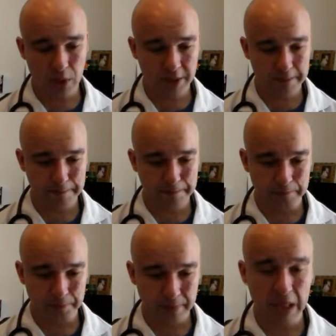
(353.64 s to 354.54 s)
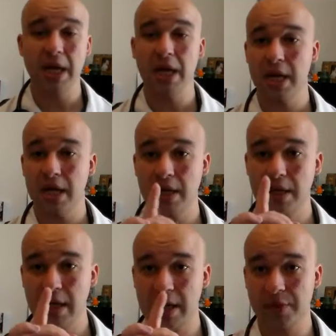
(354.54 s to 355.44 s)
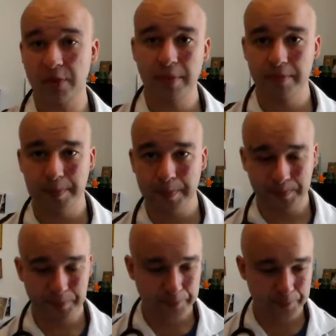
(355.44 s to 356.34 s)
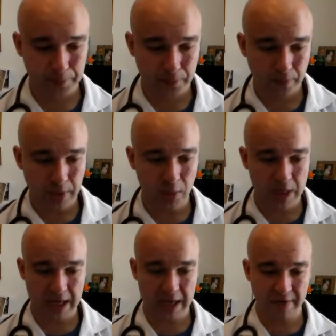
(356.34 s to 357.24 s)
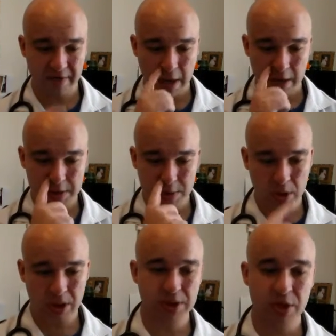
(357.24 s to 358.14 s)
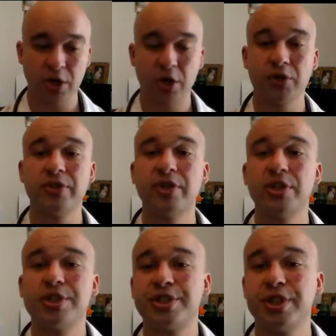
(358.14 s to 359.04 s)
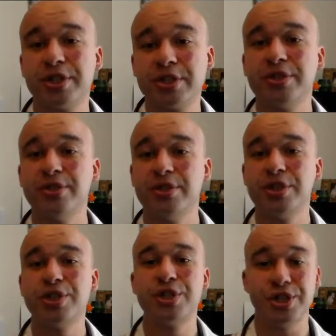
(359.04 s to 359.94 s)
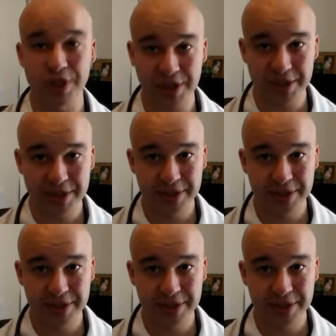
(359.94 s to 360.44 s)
Okay? Next herb. We have, this one is called Ci Shi.